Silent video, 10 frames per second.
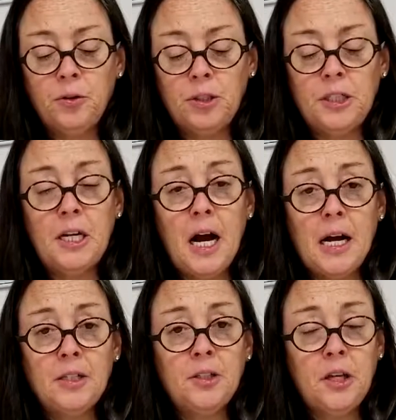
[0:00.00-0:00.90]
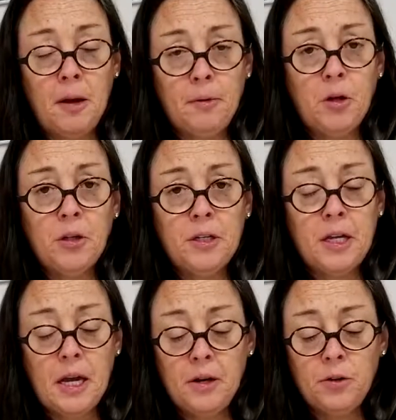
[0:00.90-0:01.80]
CIs, chemical
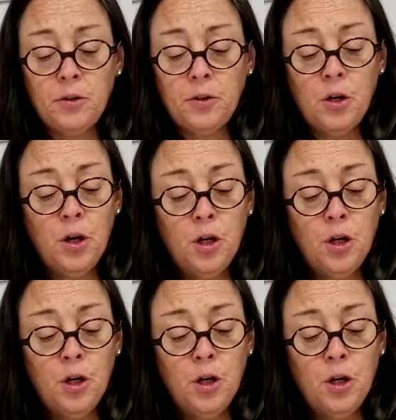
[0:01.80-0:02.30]
indicators,